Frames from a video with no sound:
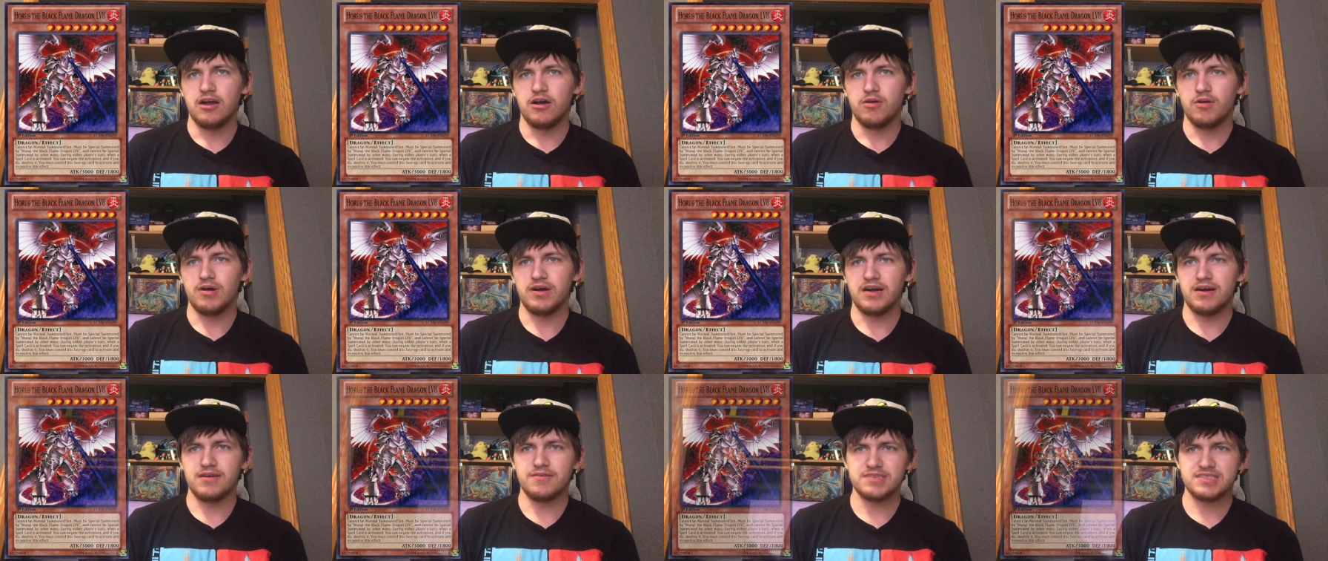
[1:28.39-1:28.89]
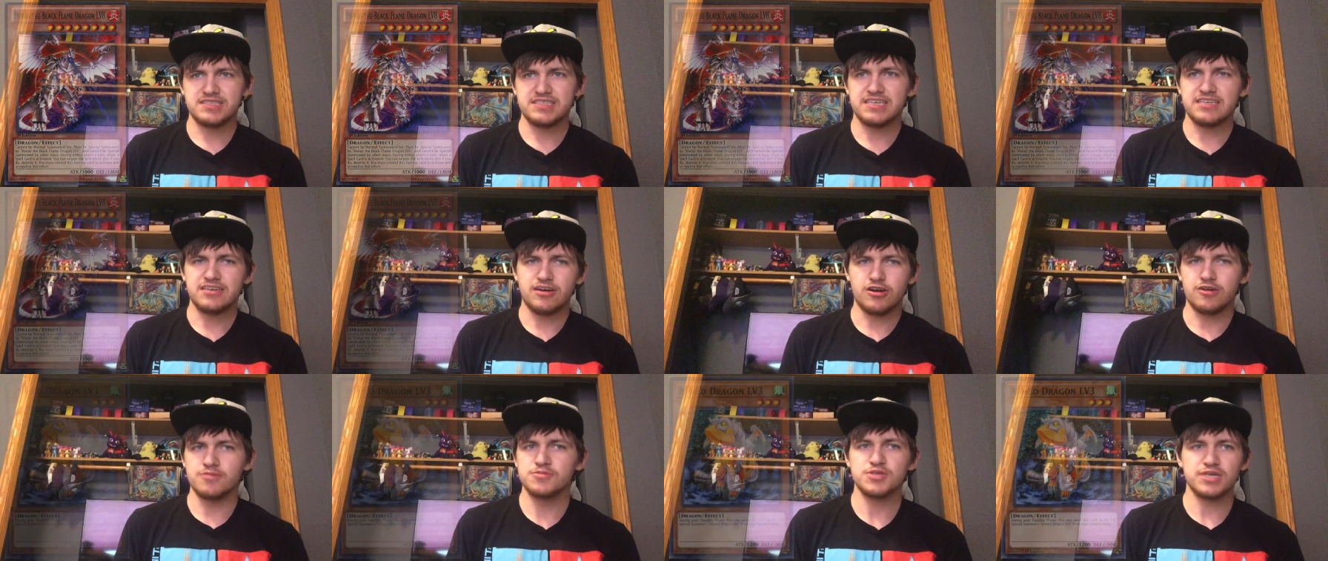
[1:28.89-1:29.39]
well, let's
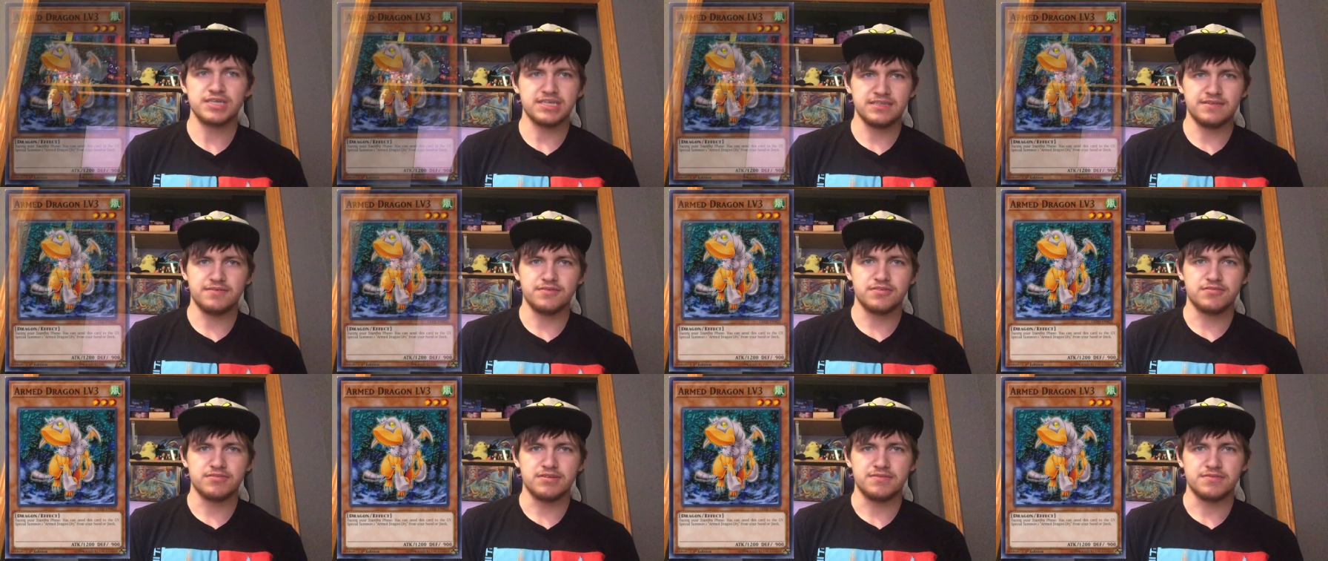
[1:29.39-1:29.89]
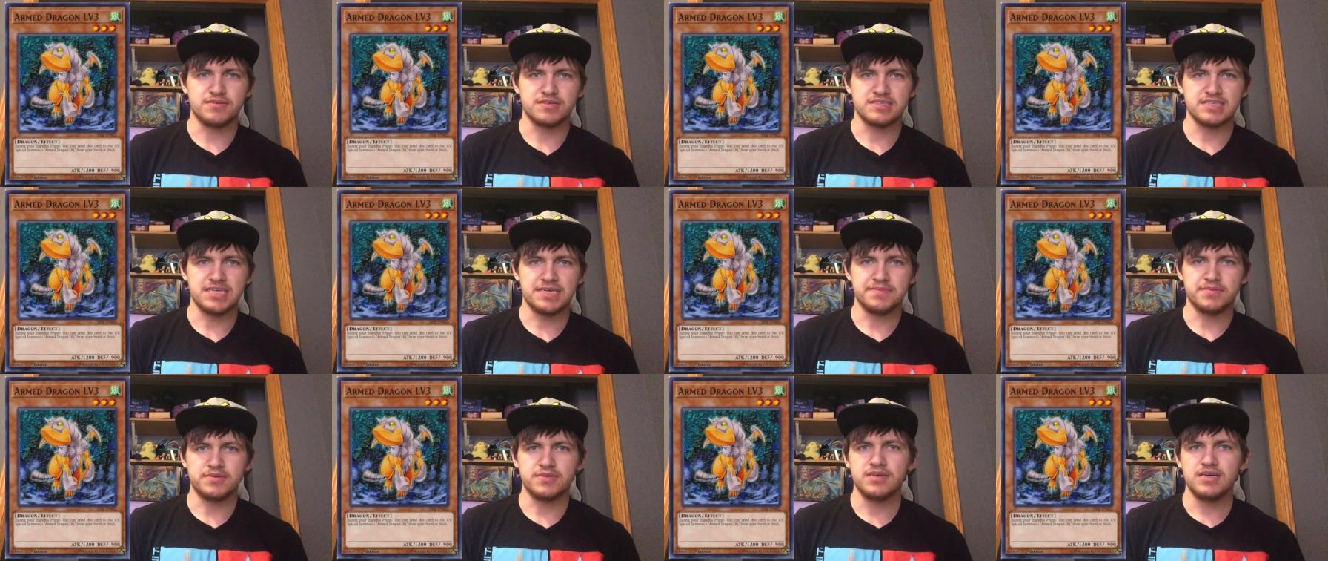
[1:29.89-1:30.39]
take Armed Dragon level 3 for
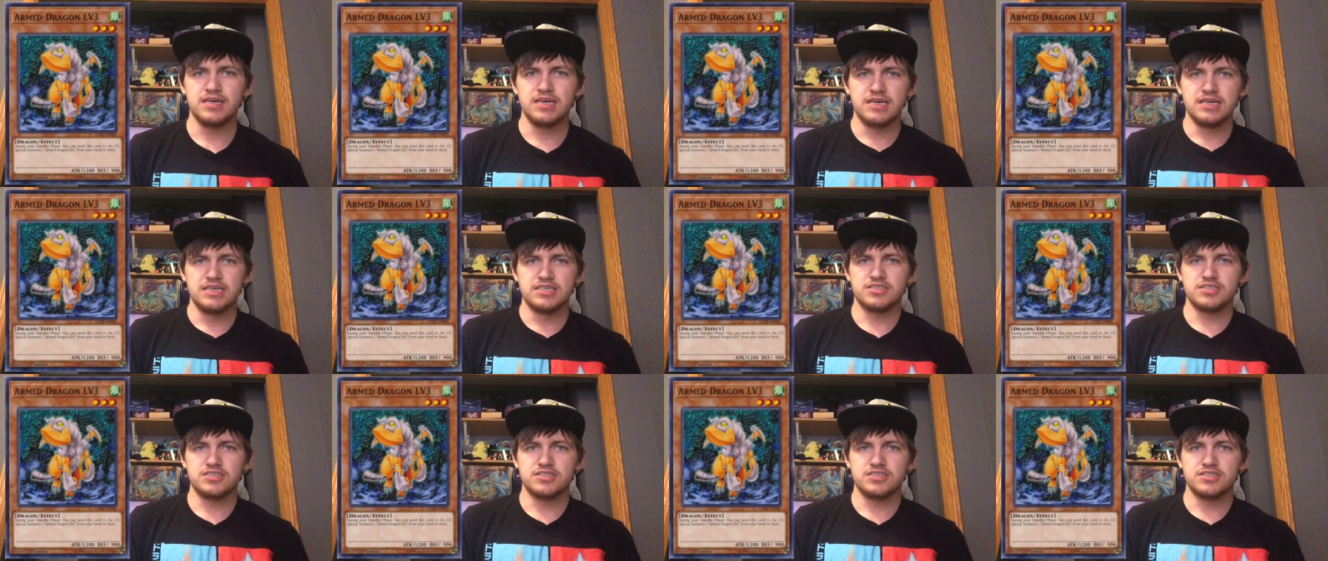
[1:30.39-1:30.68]
example.